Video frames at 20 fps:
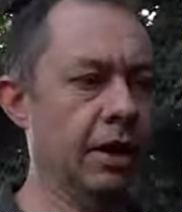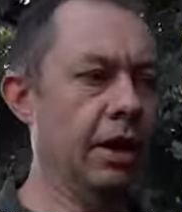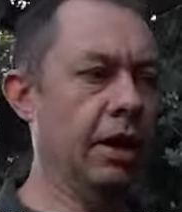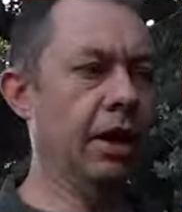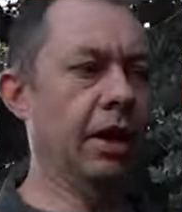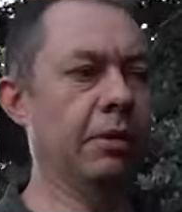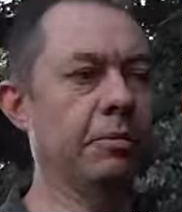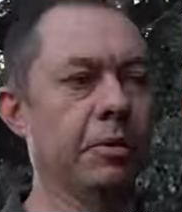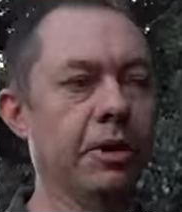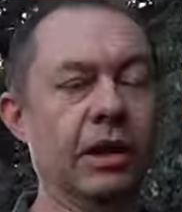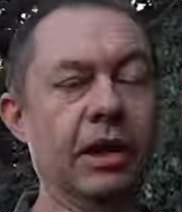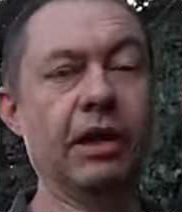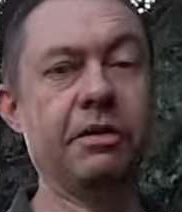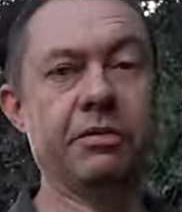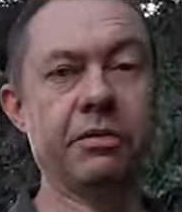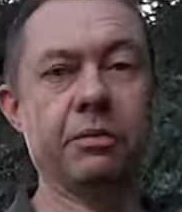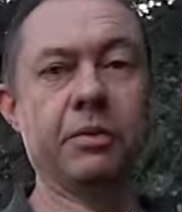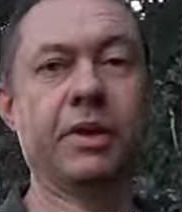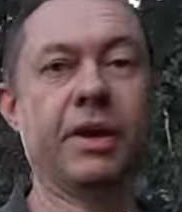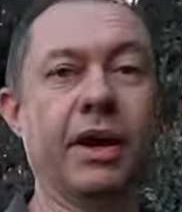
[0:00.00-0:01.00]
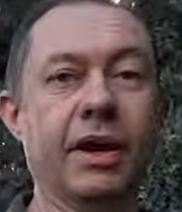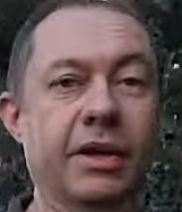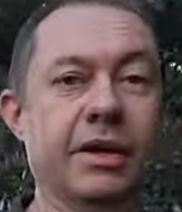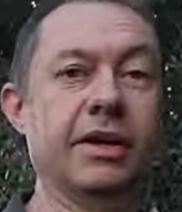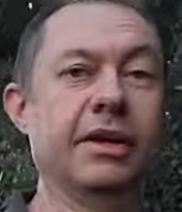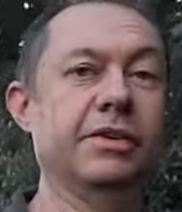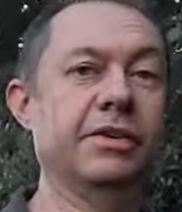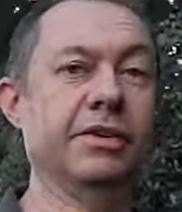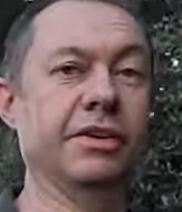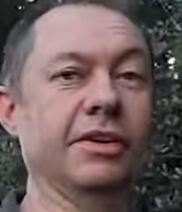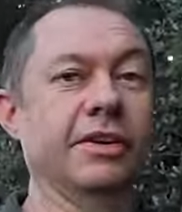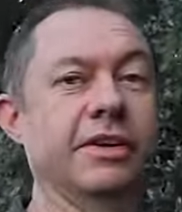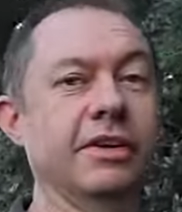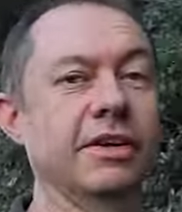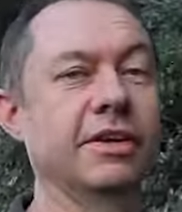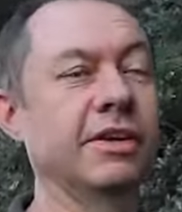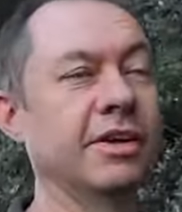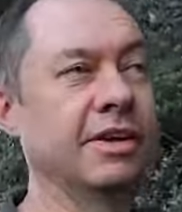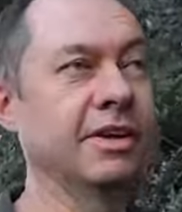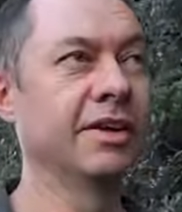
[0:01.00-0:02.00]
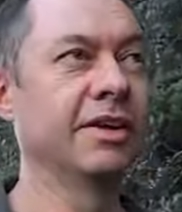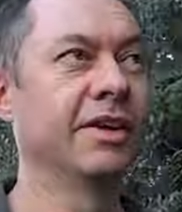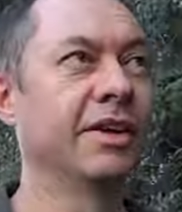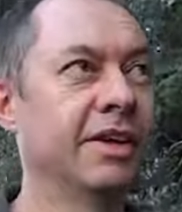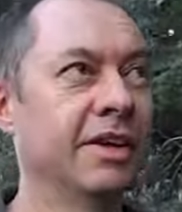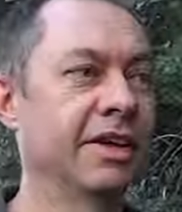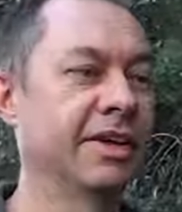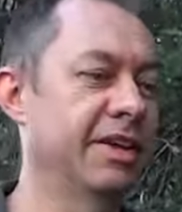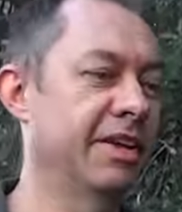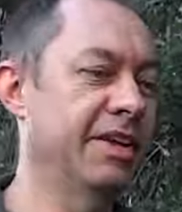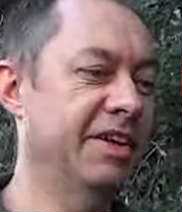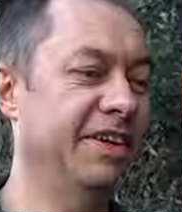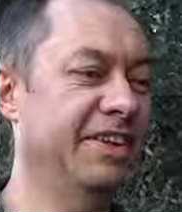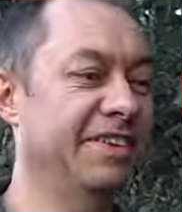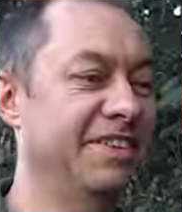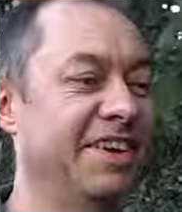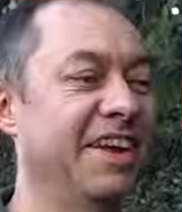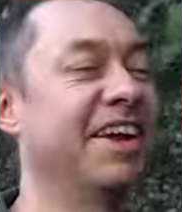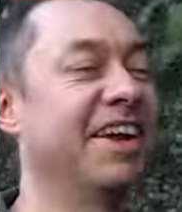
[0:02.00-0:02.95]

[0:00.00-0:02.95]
Um, and living without a kitchen is